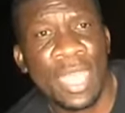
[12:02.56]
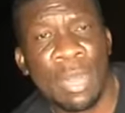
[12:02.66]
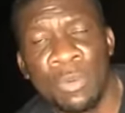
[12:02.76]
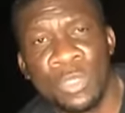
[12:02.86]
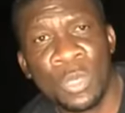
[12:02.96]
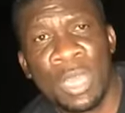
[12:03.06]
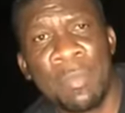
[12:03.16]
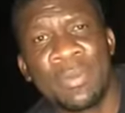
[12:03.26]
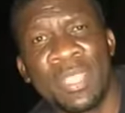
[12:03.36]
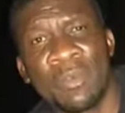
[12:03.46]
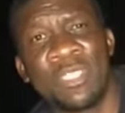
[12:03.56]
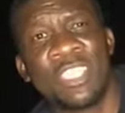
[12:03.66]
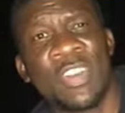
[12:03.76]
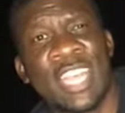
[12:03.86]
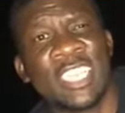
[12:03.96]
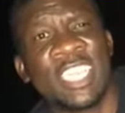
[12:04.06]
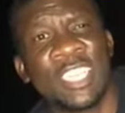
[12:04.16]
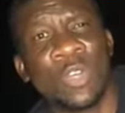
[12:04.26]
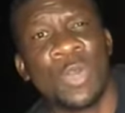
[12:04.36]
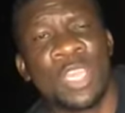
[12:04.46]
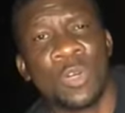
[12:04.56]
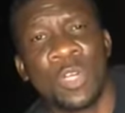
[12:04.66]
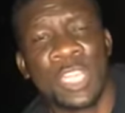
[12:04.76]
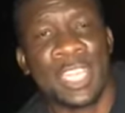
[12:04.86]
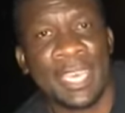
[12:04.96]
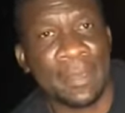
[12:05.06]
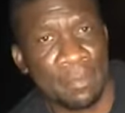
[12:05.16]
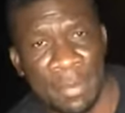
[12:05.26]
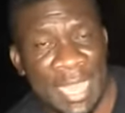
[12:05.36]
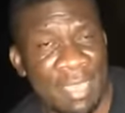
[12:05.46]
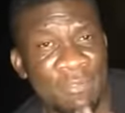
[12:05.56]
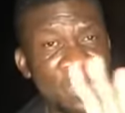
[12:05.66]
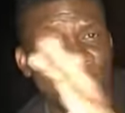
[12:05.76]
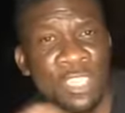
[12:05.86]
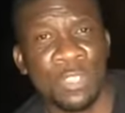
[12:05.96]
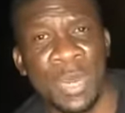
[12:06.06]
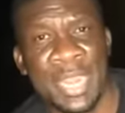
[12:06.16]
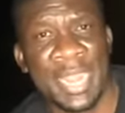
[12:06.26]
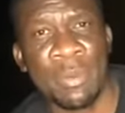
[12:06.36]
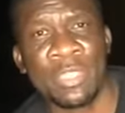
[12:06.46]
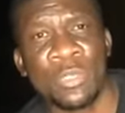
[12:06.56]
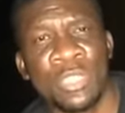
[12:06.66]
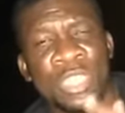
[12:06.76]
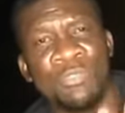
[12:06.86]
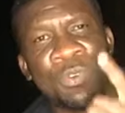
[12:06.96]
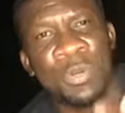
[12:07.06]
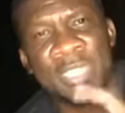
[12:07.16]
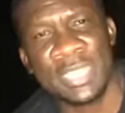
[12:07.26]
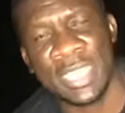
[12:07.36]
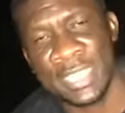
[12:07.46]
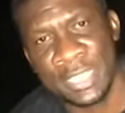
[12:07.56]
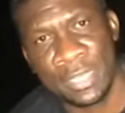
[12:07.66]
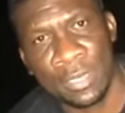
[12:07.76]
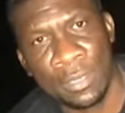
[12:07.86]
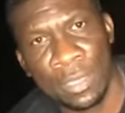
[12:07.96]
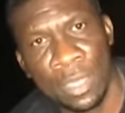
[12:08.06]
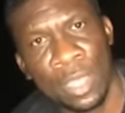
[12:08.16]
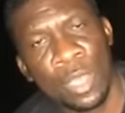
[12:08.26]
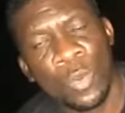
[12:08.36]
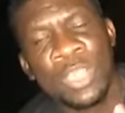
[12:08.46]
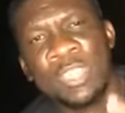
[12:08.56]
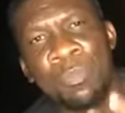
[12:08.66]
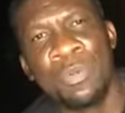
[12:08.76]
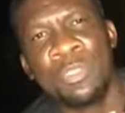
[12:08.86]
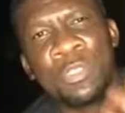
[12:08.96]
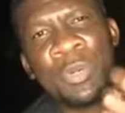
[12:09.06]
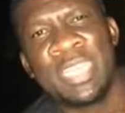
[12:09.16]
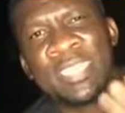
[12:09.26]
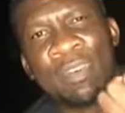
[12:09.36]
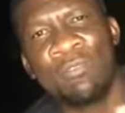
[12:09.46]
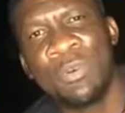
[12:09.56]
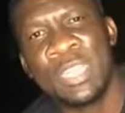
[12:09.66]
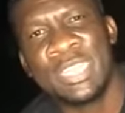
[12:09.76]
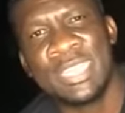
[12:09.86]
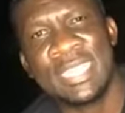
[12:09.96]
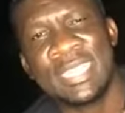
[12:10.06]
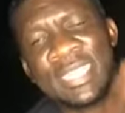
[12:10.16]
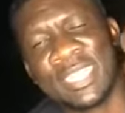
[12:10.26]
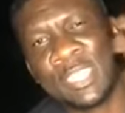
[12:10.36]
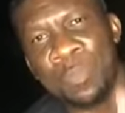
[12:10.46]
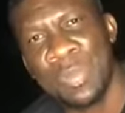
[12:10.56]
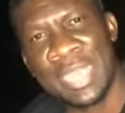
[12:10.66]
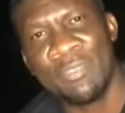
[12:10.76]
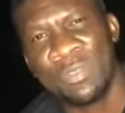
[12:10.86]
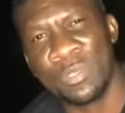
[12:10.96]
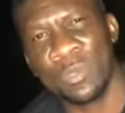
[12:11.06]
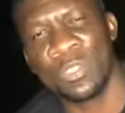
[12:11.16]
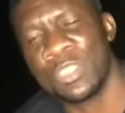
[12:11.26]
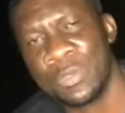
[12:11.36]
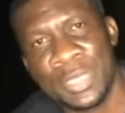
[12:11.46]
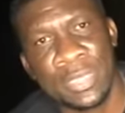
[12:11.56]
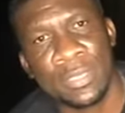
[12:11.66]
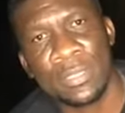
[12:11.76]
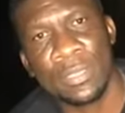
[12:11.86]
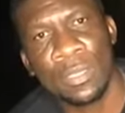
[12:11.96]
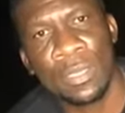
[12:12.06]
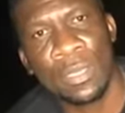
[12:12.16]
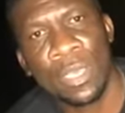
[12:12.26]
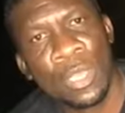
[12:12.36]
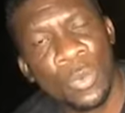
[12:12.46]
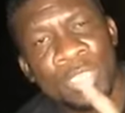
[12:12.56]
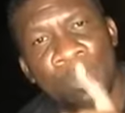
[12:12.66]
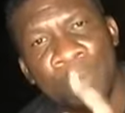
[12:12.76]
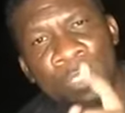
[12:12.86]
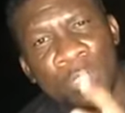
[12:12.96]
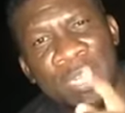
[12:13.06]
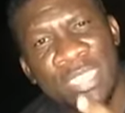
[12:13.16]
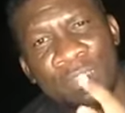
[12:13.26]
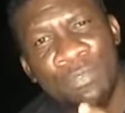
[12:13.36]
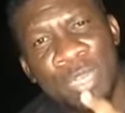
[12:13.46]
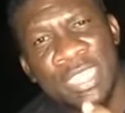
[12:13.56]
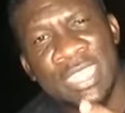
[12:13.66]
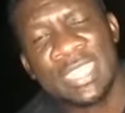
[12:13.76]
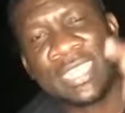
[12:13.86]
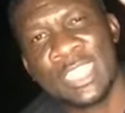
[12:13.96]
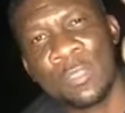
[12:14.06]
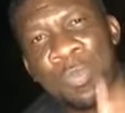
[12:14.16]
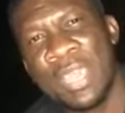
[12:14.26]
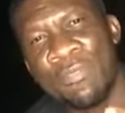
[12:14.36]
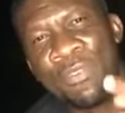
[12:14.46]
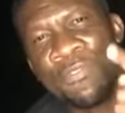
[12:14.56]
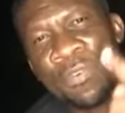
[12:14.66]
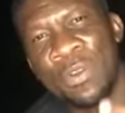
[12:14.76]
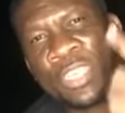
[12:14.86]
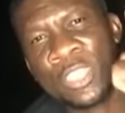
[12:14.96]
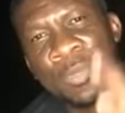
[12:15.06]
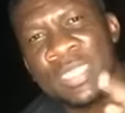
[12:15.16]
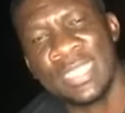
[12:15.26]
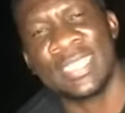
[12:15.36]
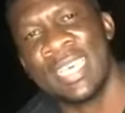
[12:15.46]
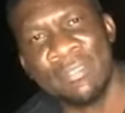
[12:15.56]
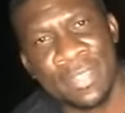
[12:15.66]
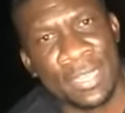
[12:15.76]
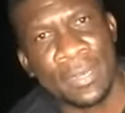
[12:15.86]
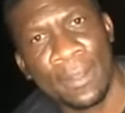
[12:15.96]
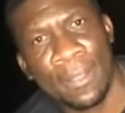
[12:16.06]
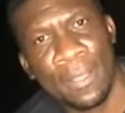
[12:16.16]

I won't talk about the construction going on there. My emphasis right now is on deforestation. We're supposed to raise our voices and speak for those trees. We're supposed to raise our voices and speak for Forest 27.